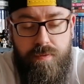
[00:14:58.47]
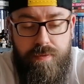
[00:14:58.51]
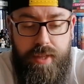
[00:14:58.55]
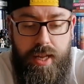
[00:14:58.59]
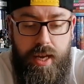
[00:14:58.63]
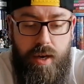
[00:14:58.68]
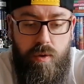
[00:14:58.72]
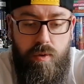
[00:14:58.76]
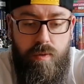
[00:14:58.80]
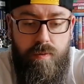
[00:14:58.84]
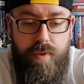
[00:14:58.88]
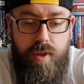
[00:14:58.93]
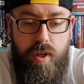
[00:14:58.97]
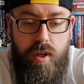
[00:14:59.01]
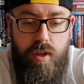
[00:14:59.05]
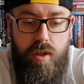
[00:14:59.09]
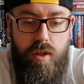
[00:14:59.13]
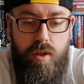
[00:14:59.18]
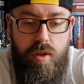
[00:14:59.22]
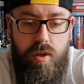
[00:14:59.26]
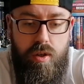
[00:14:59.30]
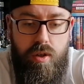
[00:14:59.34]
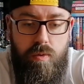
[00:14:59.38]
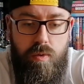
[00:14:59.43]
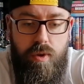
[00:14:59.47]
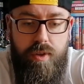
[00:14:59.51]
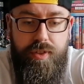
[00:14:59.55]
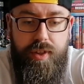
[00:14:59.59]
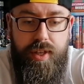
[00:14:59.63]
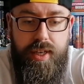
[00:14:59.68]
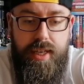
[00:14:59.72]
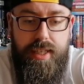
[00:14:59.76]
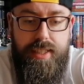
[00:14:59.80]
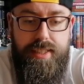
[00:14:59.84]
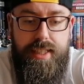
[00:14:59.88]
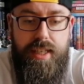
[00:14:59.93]
Now, one
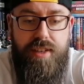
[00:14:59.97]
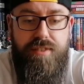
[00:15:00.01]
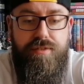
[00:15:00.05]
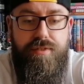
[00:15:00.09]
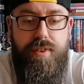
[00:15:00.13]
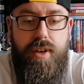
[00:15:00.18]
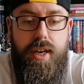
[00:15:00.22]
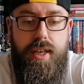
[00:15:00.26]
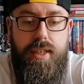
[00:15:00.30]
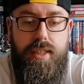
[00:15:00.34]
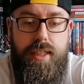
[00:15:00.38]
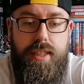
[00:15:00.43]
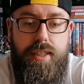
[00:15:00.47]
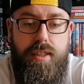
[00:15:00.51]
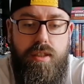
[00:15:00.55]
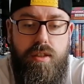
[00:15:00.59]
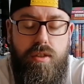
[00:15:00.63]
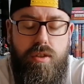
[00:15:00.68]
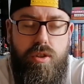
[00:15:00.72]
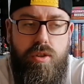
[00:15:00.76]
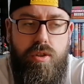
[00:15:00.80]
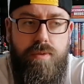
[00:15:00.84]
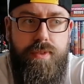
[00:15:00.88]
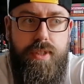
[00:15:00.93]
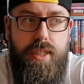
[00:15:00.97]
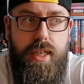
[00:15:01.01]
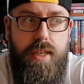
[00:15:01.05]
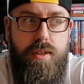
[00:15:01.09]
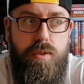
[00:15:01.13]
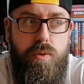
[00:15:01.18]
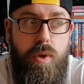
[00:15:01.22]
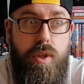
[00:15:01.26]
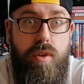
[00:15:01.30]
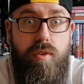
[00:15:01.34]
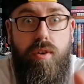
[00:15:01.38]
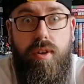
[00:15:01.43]
thing I did find is
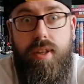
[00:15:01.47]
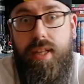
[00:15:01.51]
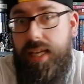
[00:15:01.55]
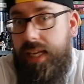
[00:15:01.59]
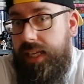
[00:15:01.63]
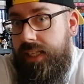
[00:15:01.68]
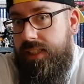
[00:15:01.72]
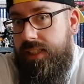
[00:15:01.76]
sometimes when they're on the